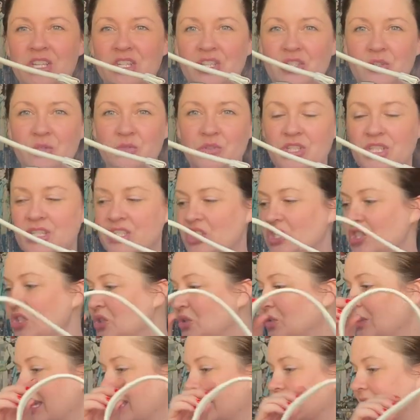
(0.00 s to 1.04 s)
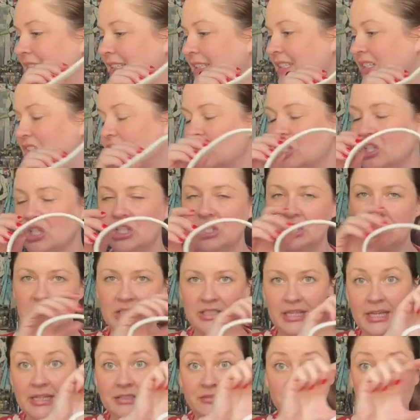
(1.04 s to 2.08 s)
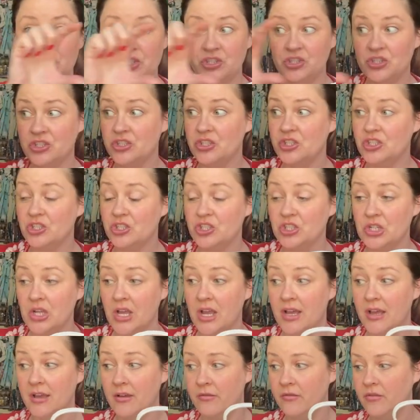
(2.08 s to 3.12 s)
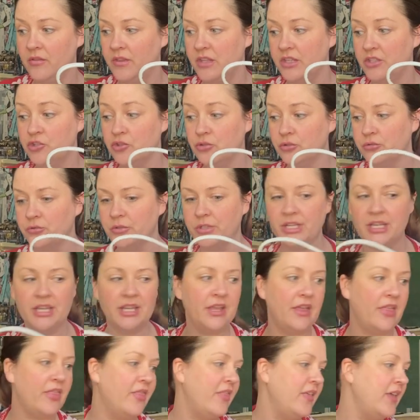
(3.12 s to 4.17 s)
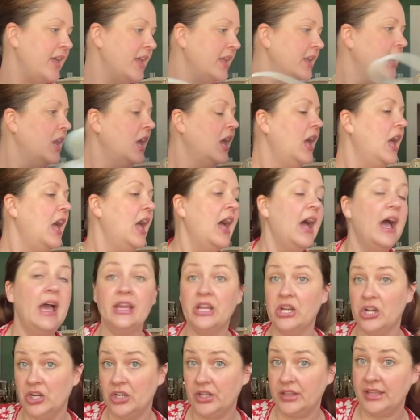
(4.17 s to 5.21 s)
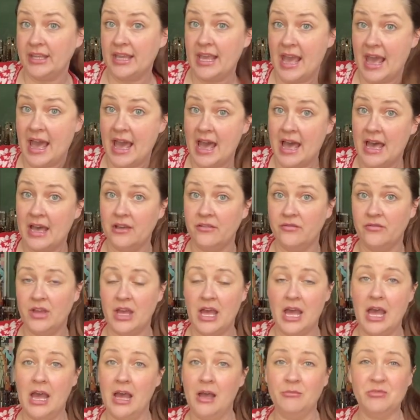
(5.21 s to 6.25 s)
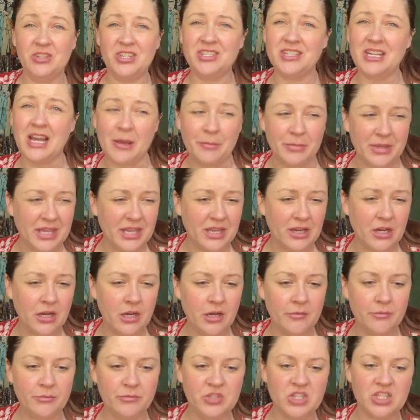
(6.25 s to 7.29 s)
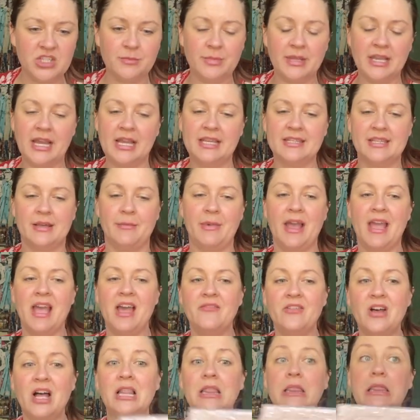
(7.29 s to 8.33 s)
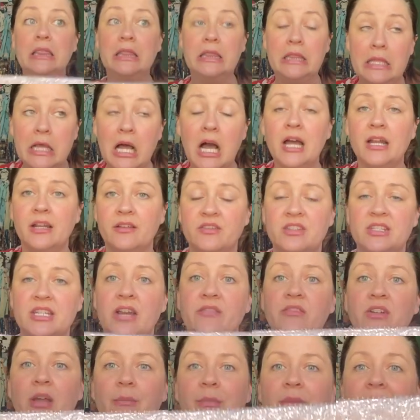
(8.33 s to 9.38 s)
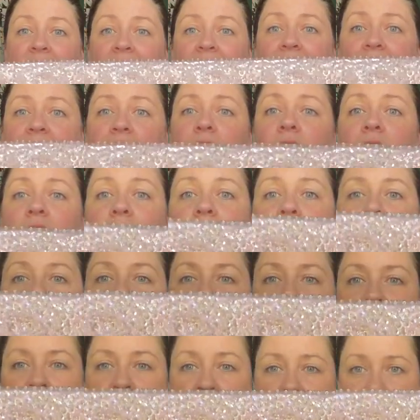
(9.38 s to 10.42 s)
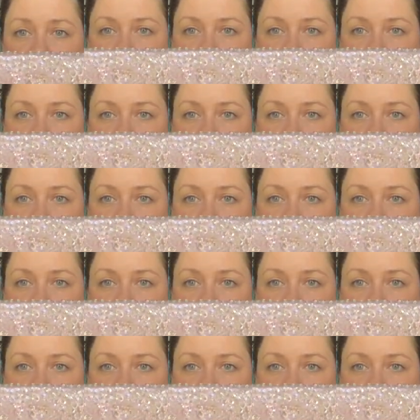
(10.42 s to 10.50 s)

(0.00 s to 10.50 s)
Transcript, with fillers: to just do like a little like of the jewelry that I currently have um, just up here, just because um, I have a lot of stuff coming in, but it is